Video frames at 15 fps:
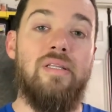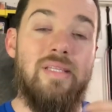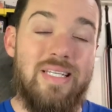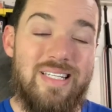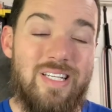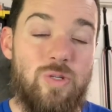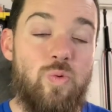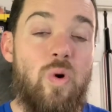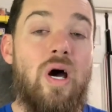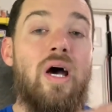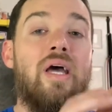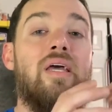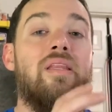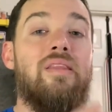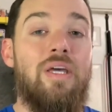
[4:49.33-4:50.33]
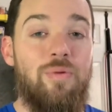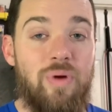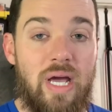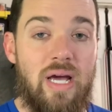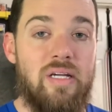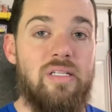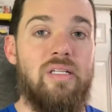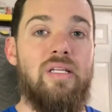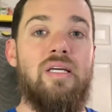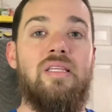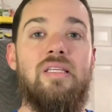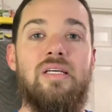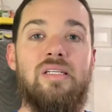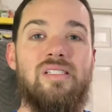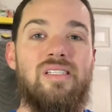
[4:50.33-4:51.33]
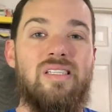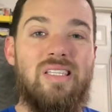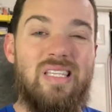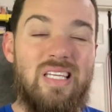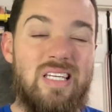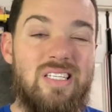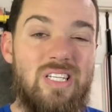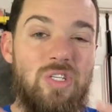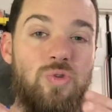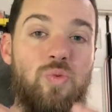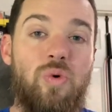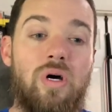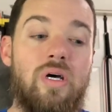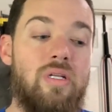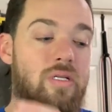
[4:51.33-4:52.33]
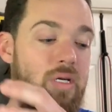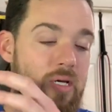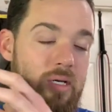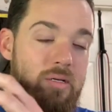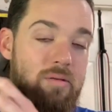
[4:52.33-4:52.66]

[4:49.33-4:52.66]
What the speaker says: This is why they reacted like this. This is what